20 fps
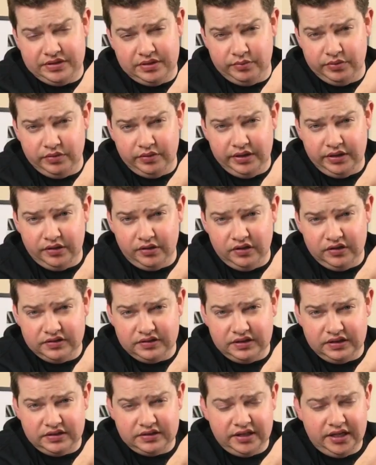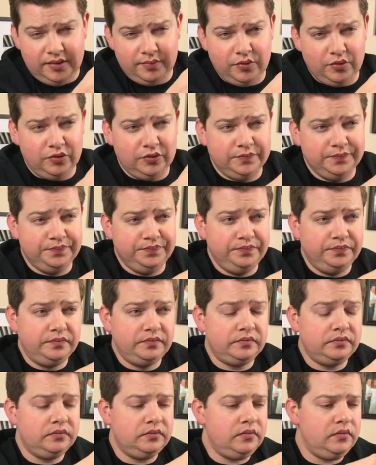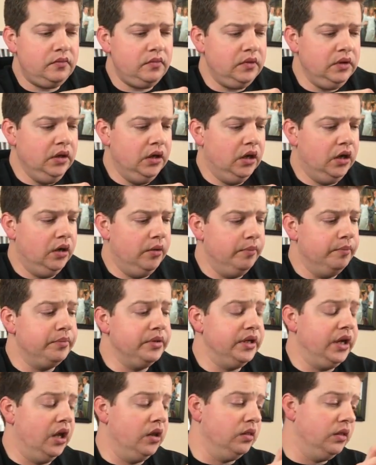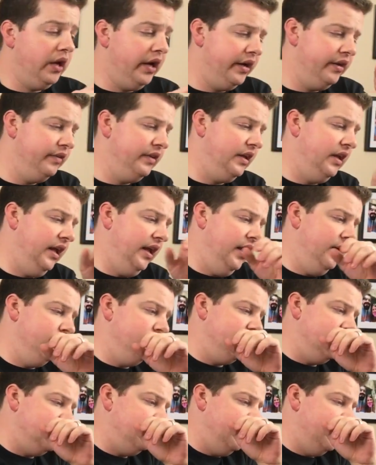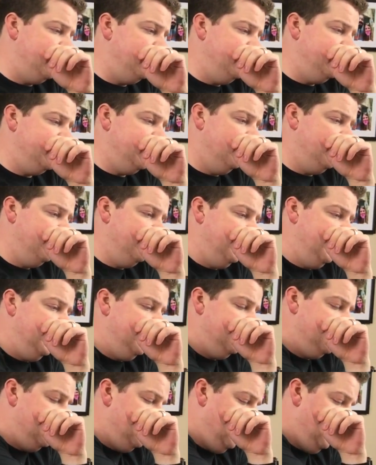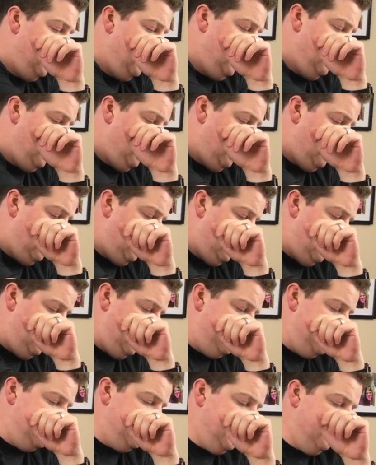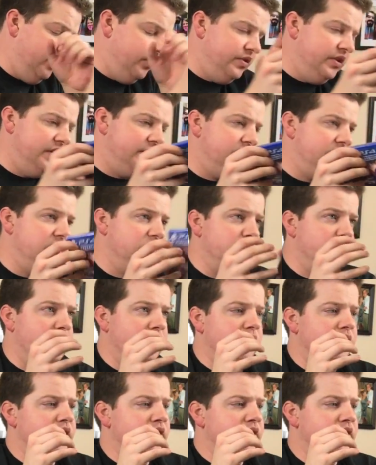Simulator as an example. But a lot of the games, especially some of these on the demo disc as well